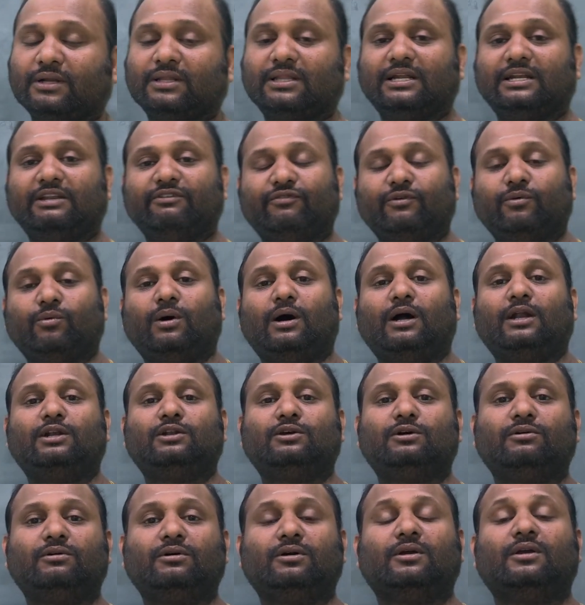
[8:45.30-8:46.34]
that, if you want
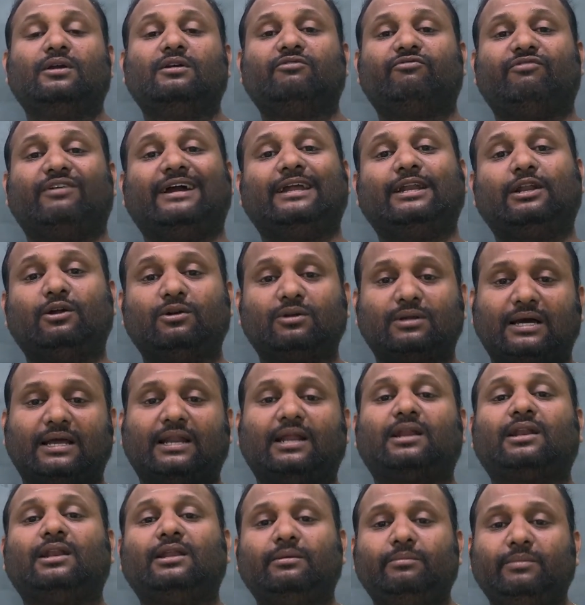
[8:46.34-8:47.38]
to find out correctly